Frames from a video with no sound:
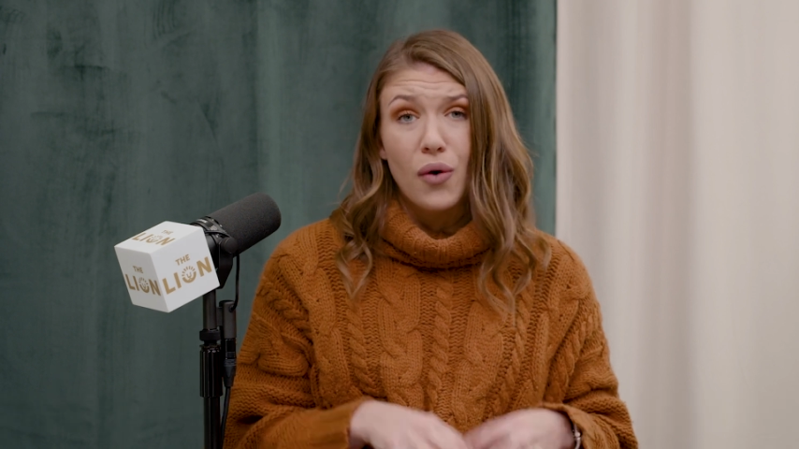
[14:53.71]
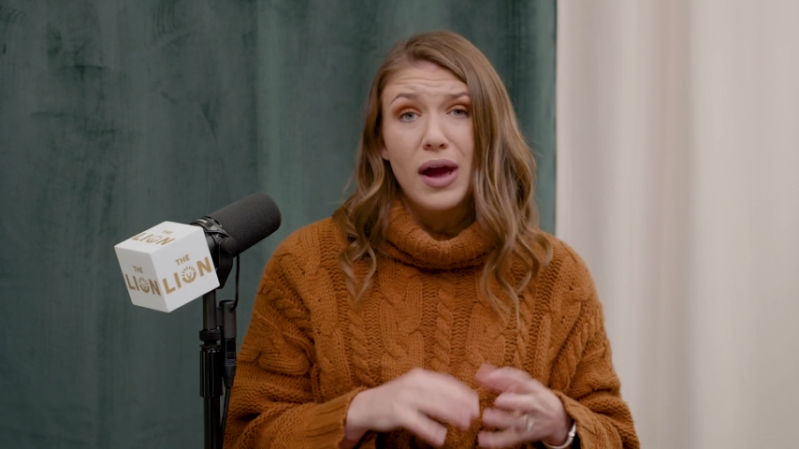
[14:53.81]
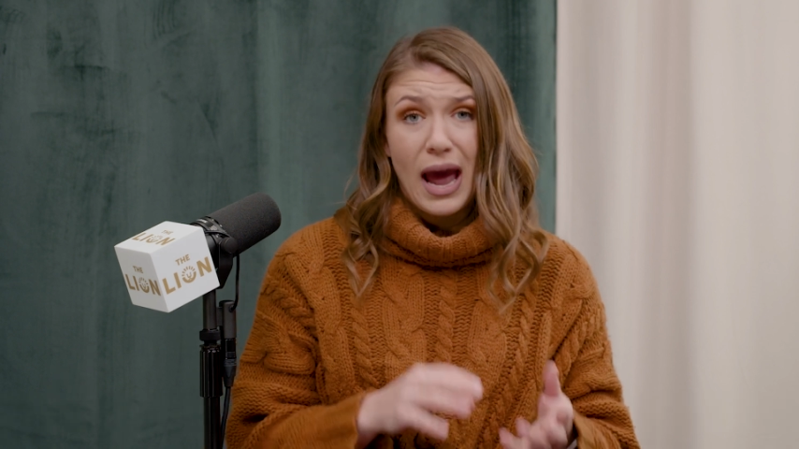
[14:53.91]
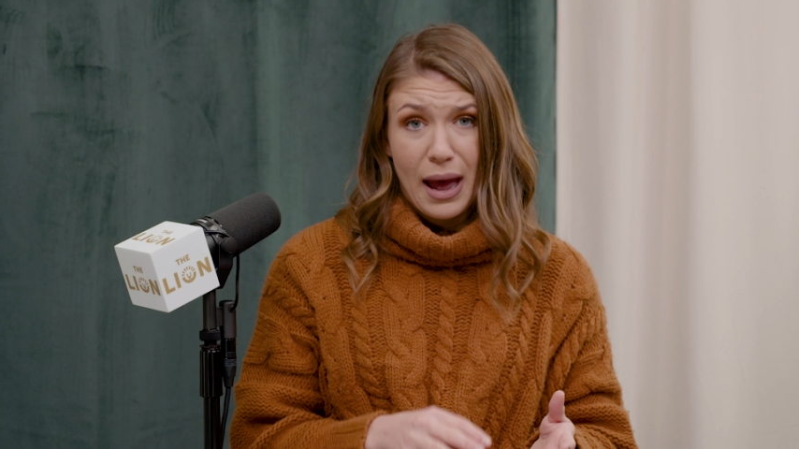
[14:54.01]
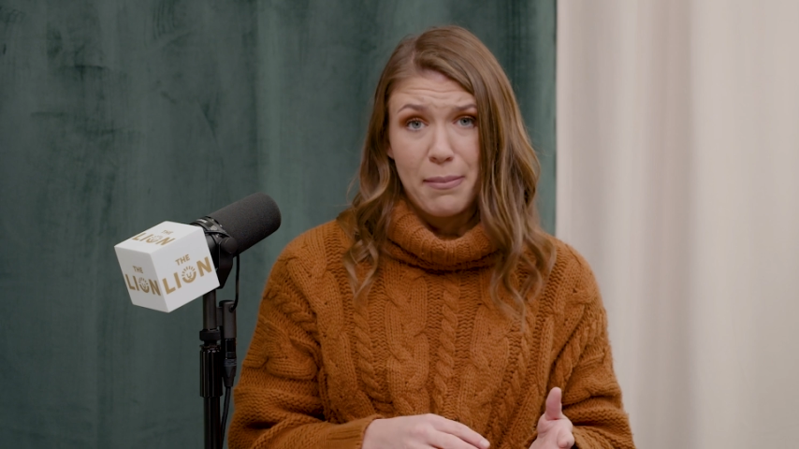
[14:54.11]
it
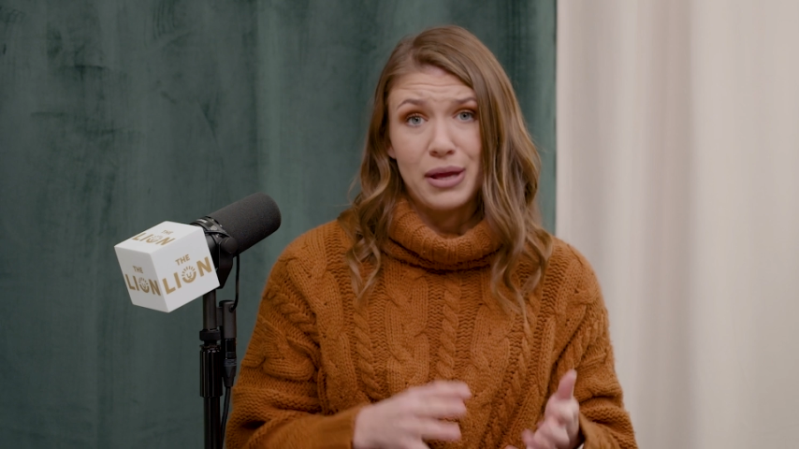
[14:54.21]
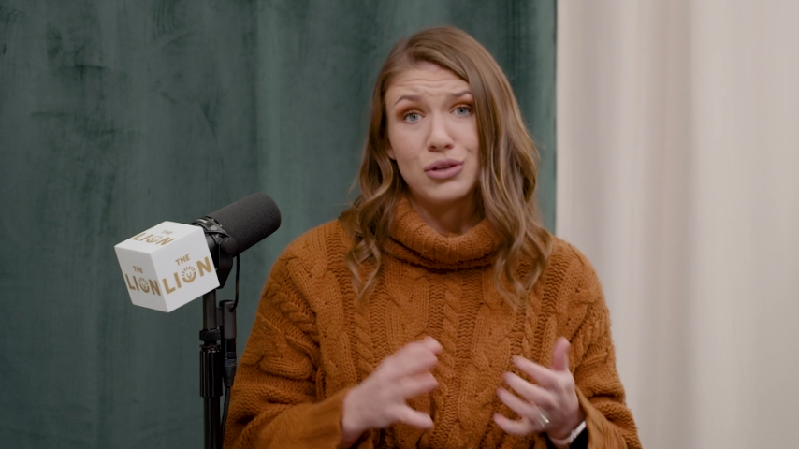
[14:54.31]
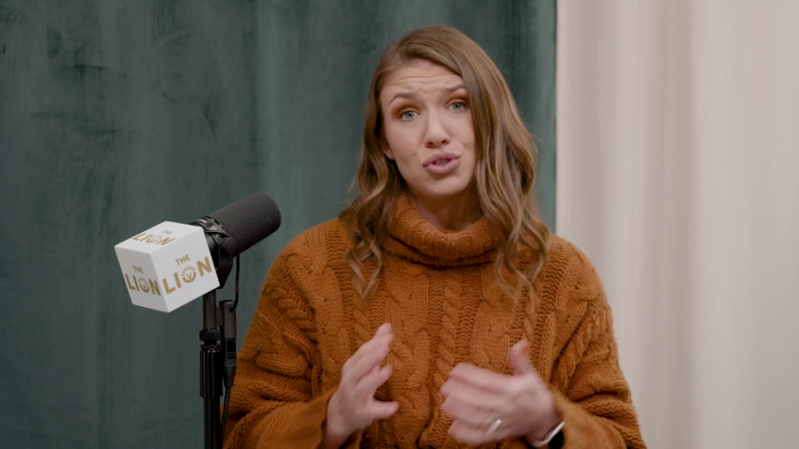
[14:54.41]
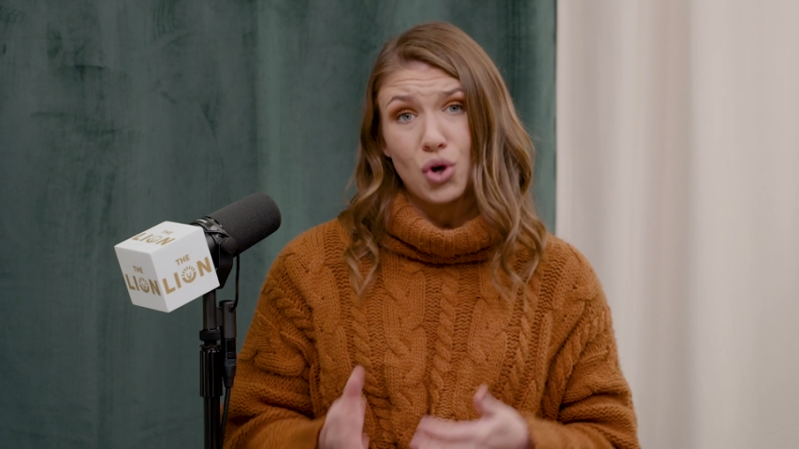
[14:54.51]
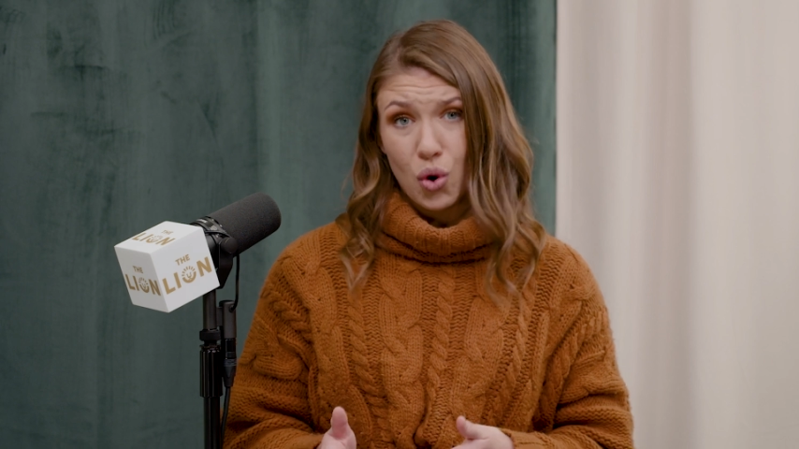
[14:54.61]
happen
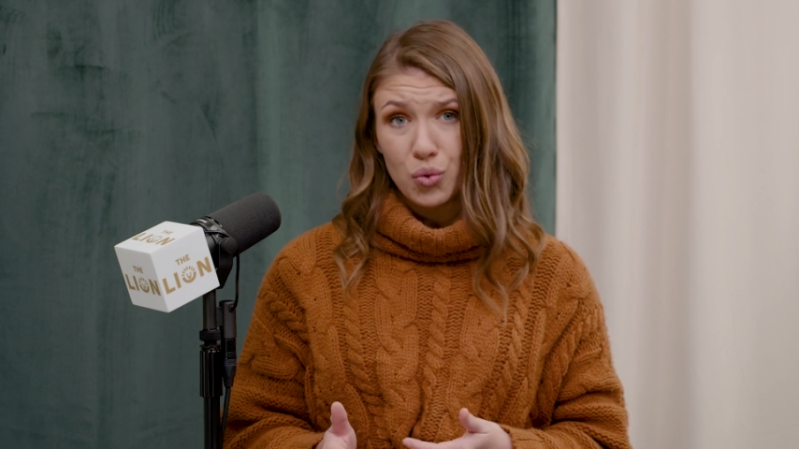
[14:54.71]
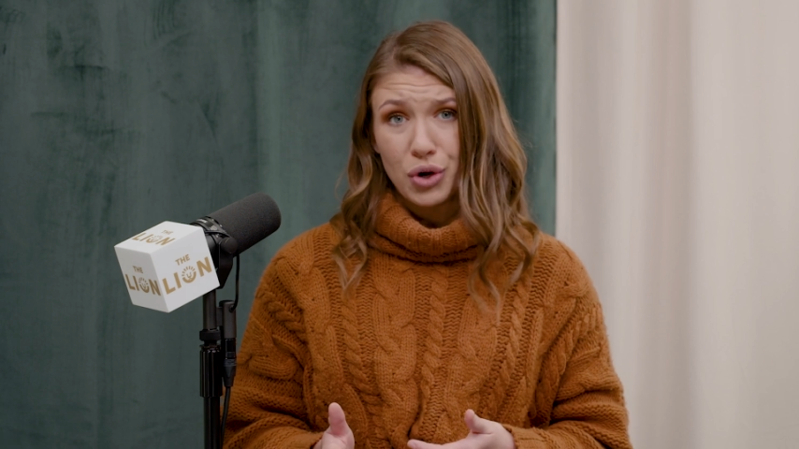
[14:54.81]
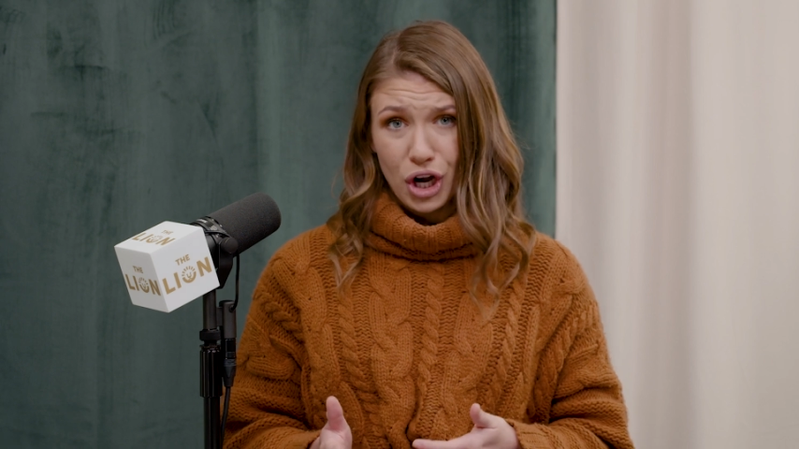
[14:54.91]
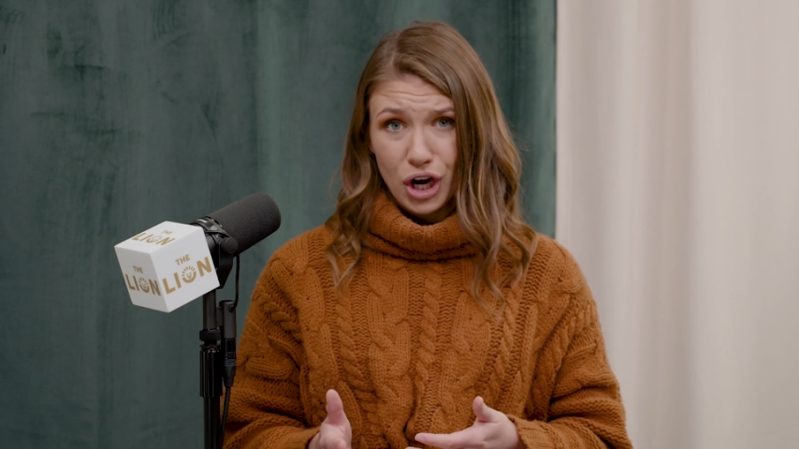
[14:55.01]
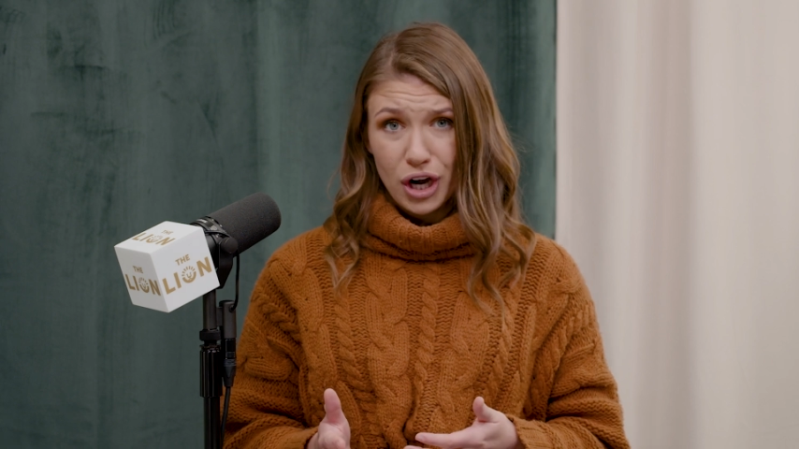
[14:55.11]
told
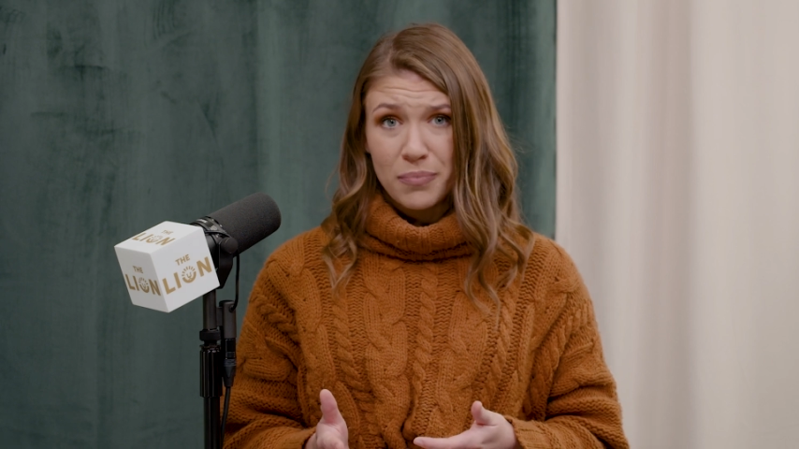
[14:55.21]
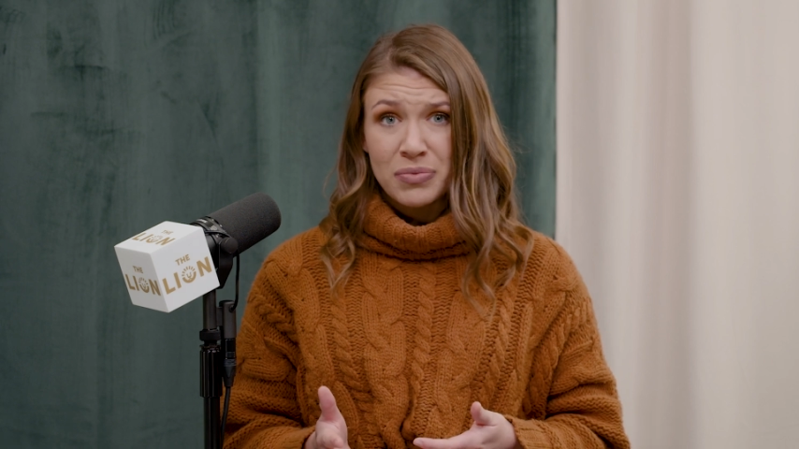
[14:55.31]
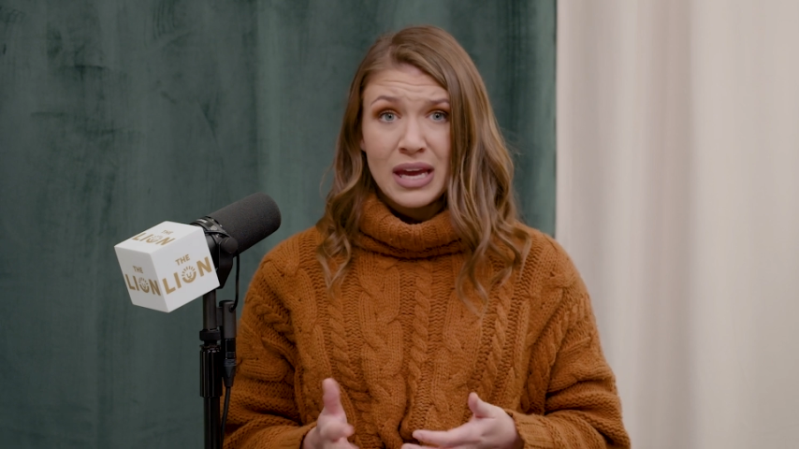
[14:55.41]
her.